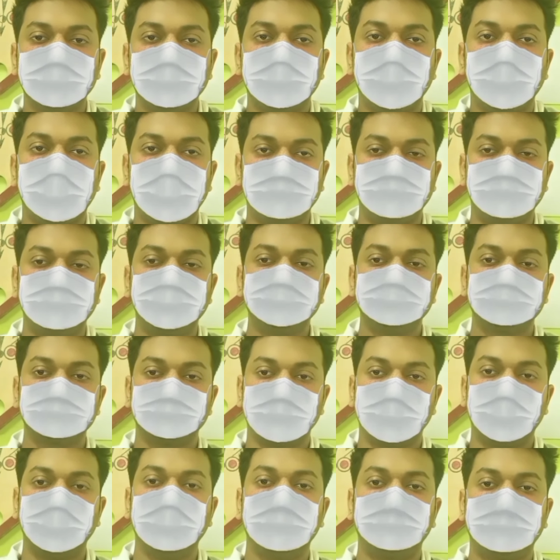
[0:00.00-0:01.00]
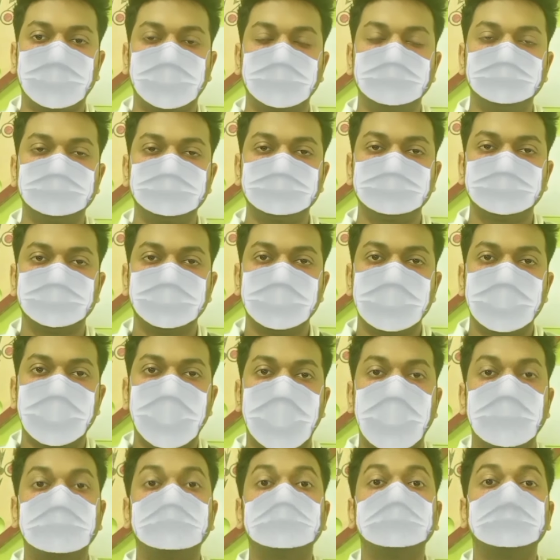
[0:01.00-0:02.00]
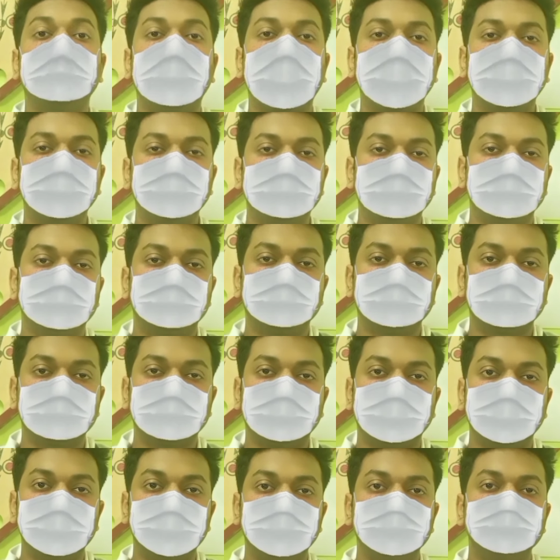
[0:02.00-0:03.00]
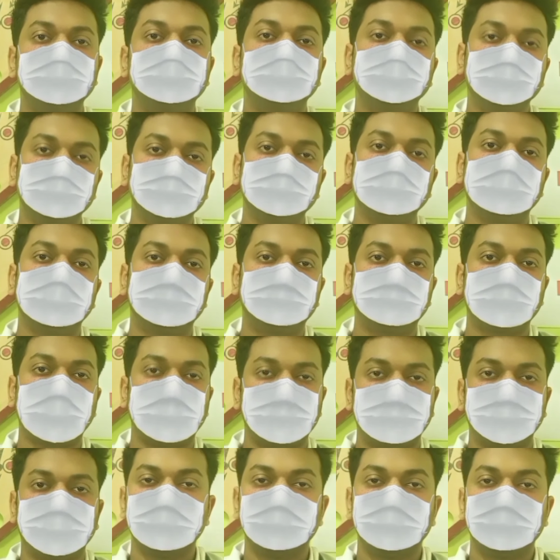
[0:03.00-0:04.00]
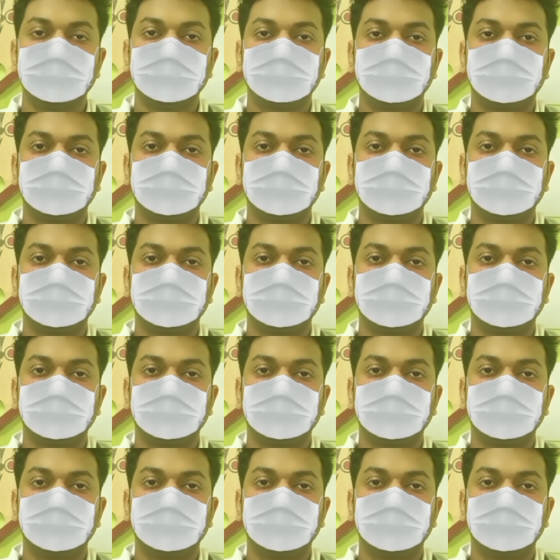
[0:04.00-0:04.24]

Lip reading: offering small amounts and remind her to chew it properly.